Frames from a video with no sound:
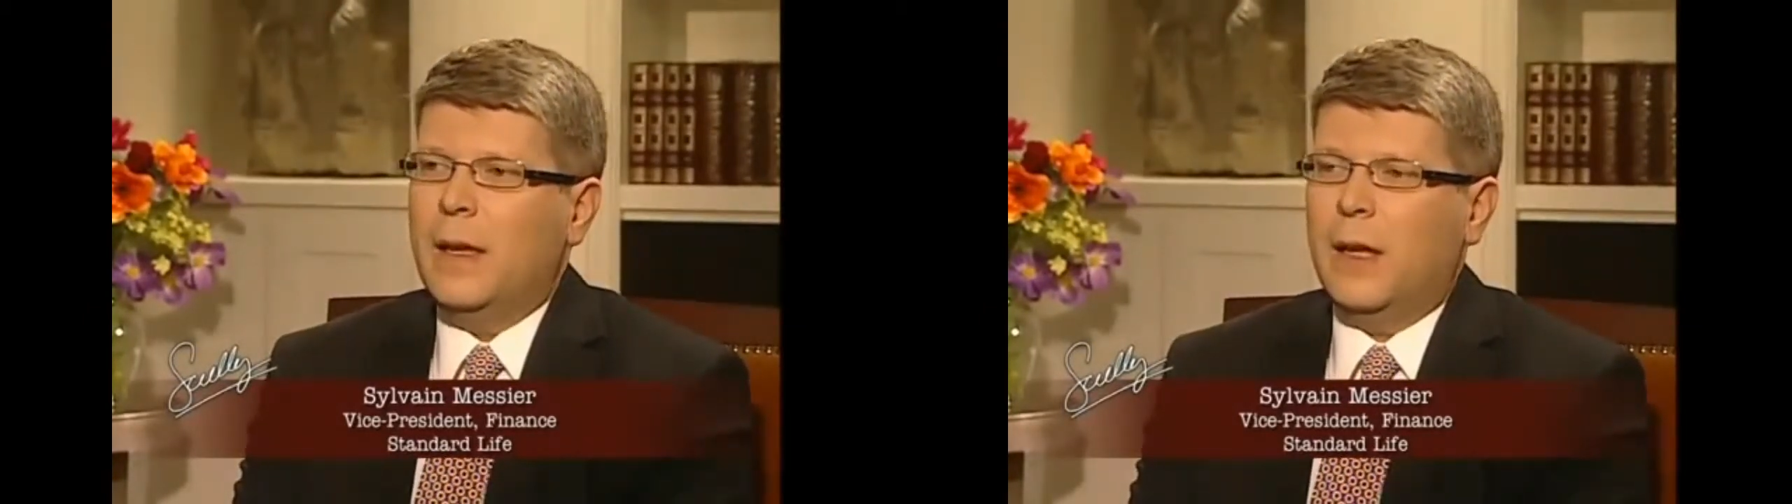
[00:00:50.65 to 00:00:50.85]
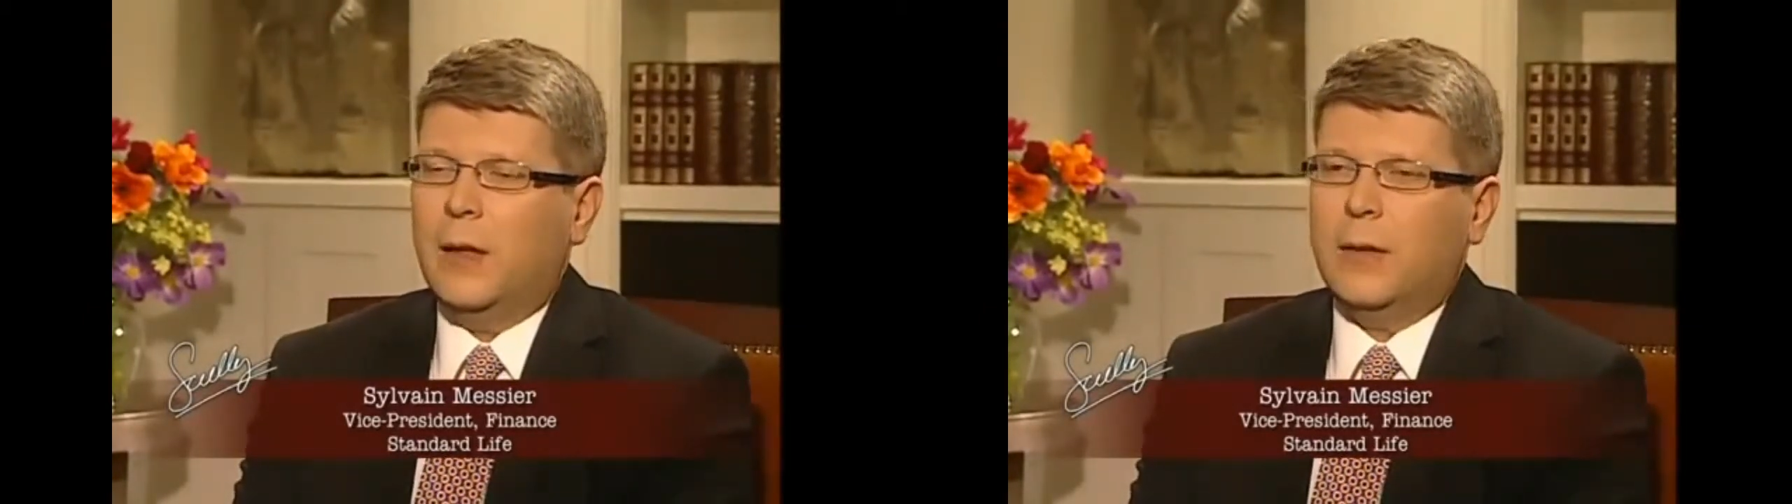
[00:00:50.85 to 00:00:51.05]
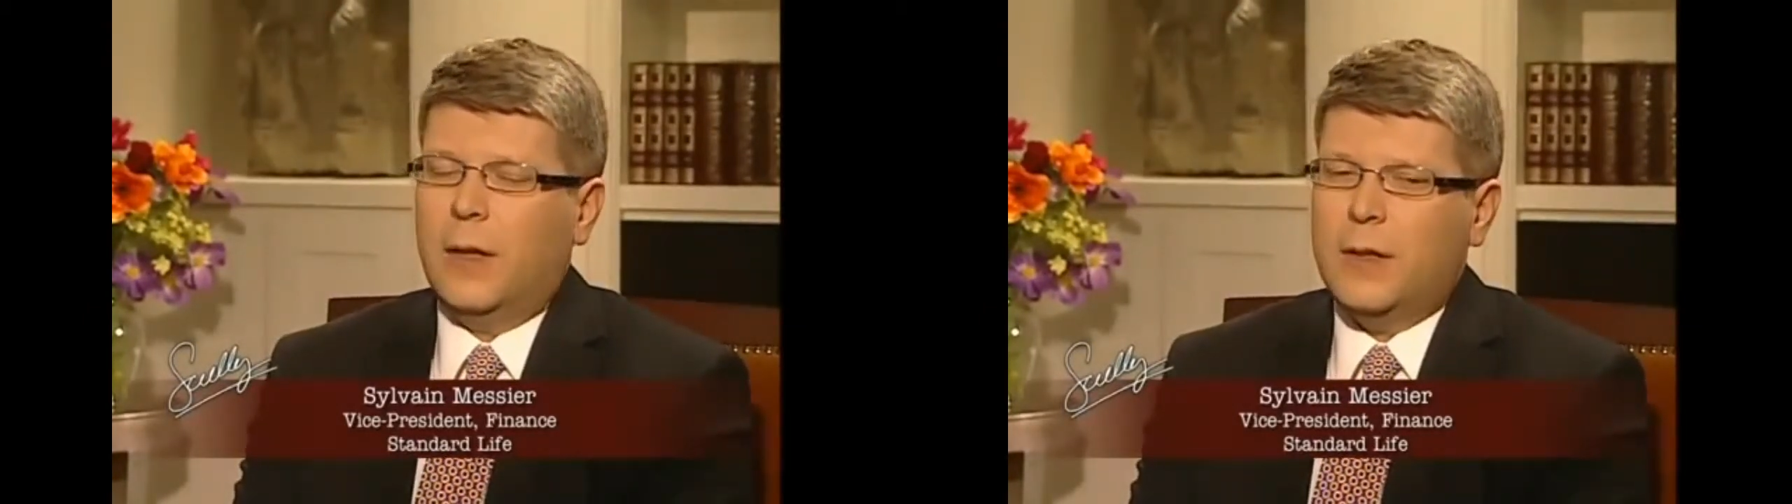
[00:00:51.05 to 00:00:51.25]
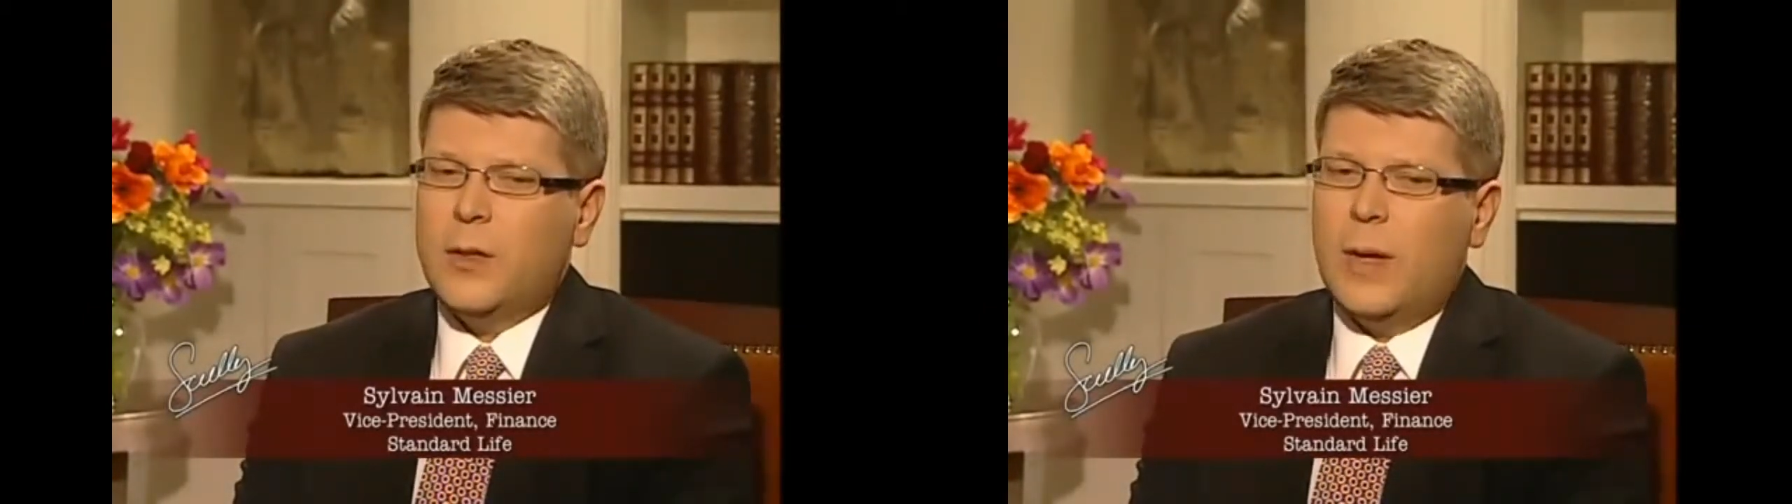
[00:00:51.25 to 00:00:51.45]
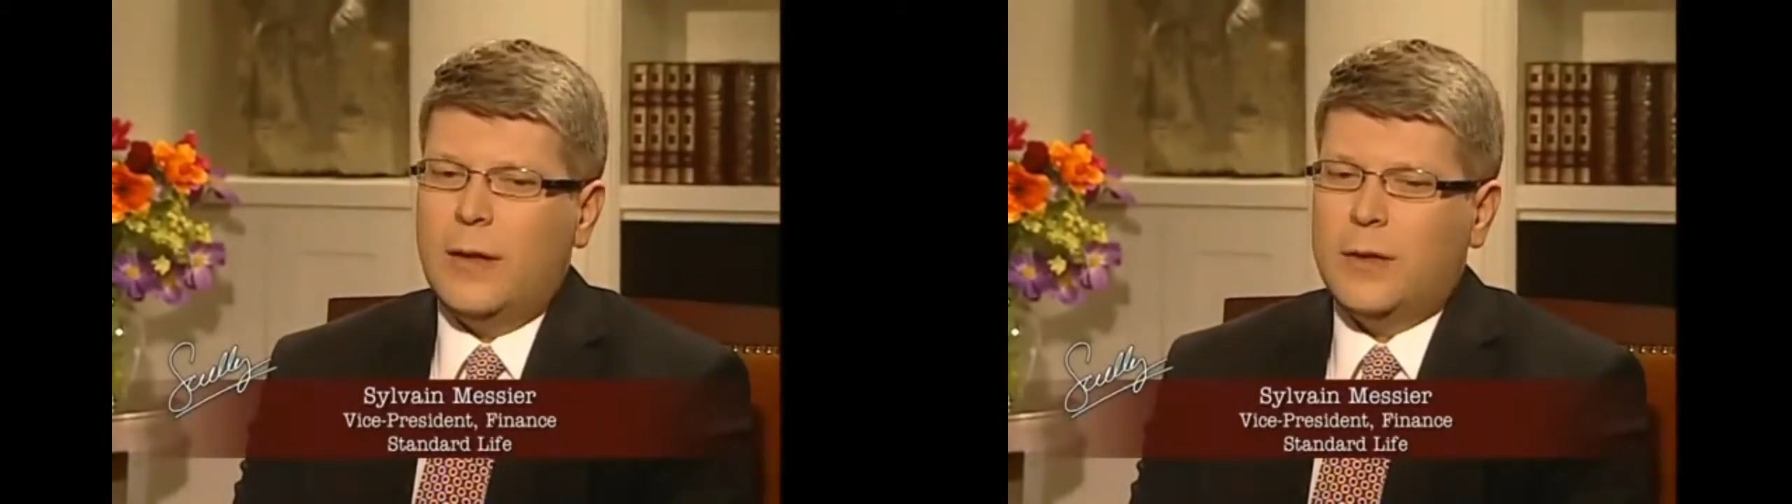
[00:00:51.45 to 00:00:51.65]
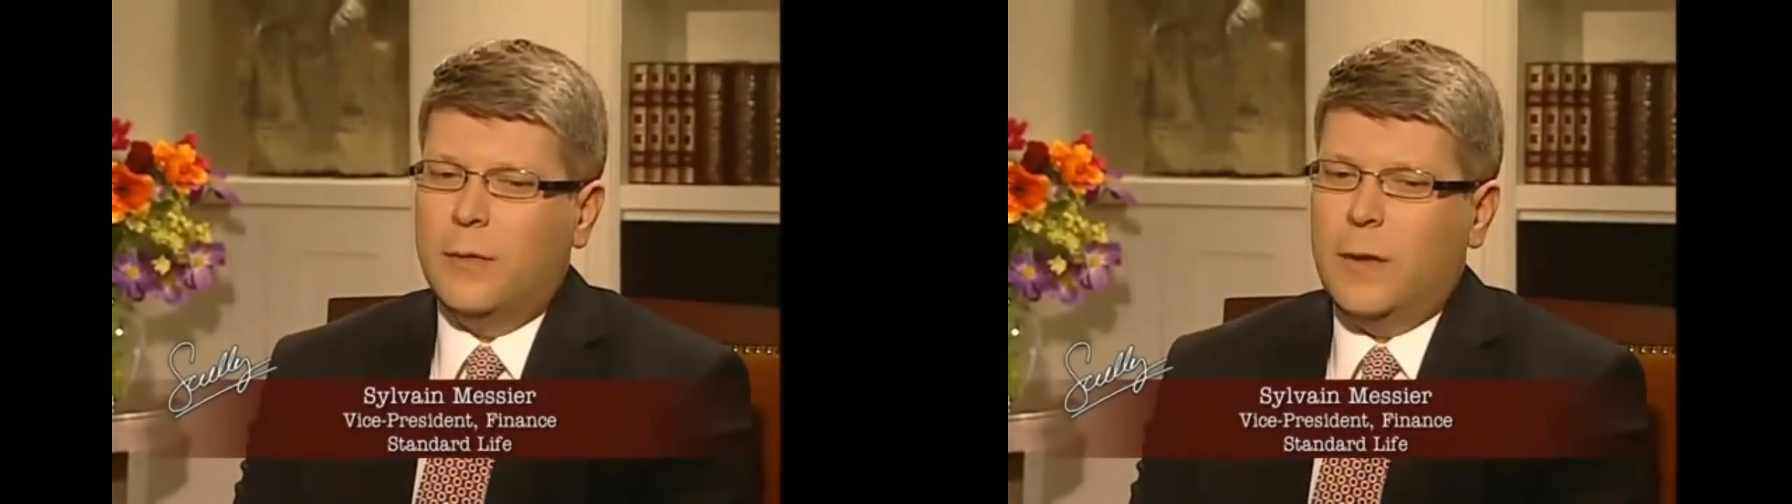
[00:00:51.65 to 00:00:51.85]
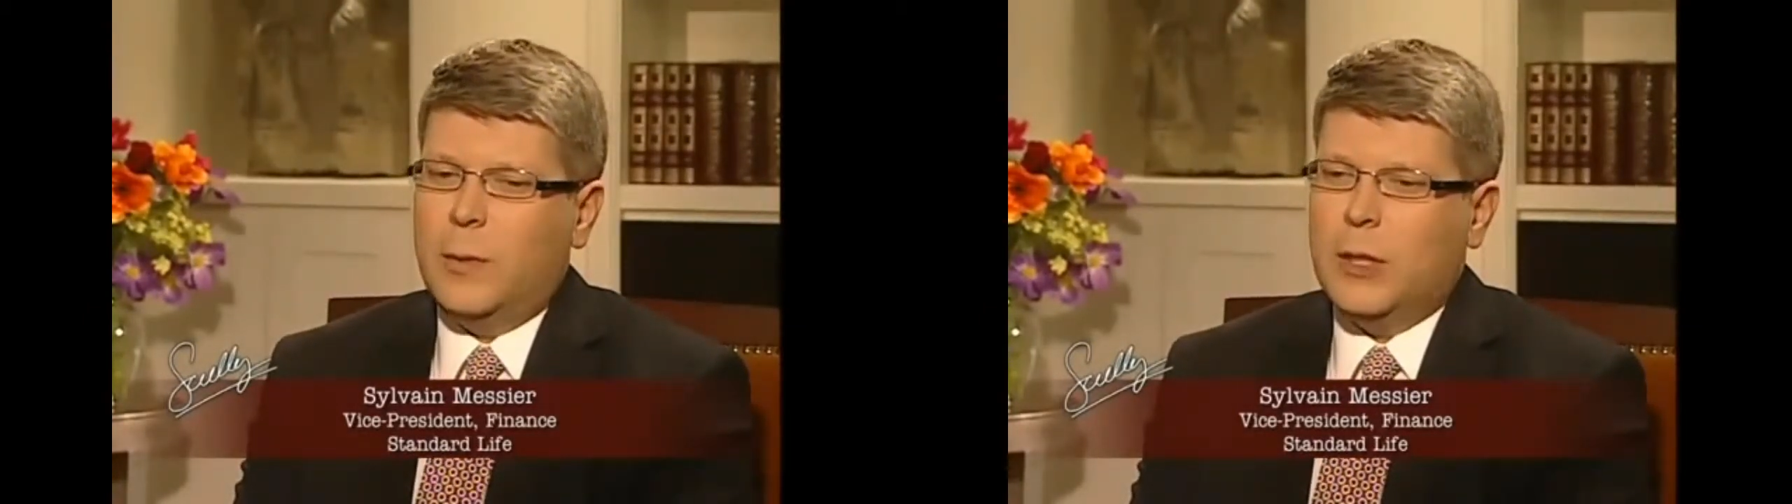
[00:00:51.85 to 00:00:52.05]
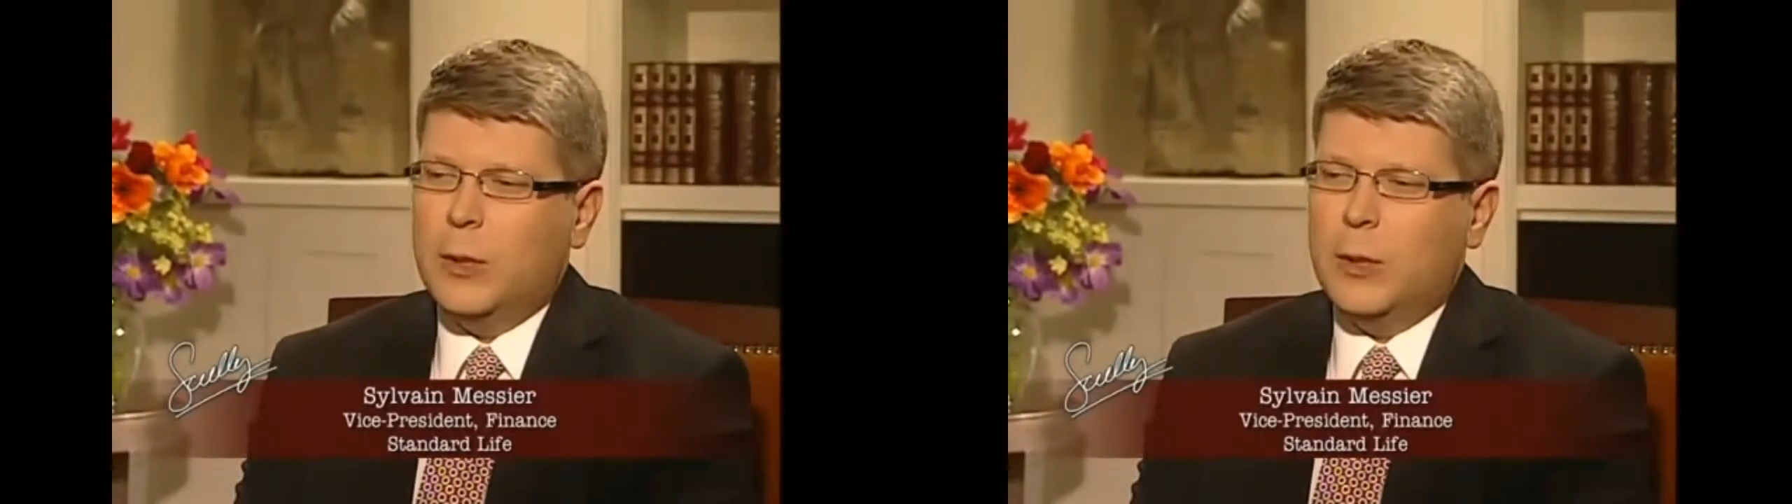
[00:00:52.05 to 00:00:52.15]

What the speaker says: He also has a very